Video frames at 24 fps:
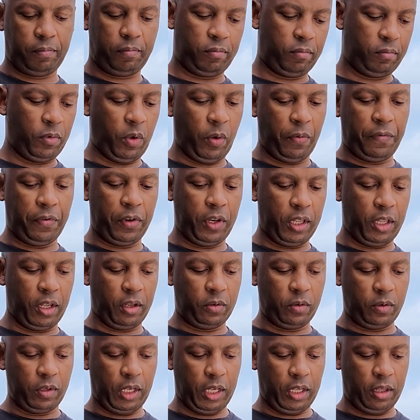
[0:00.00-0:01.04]
hopefully that
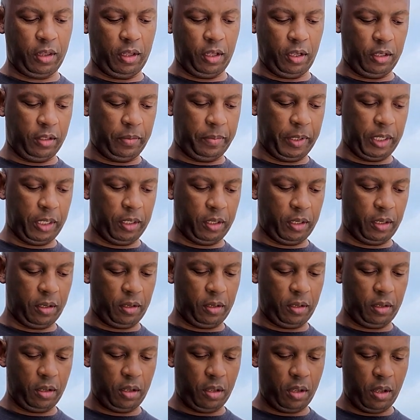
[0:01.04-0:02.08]
will get things better,
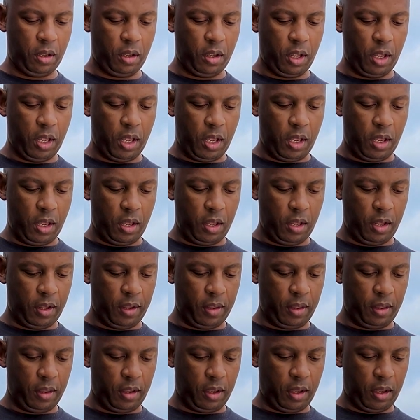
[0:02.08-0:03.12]

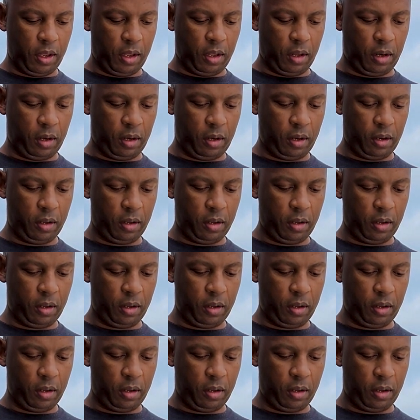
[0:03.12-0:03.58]
and then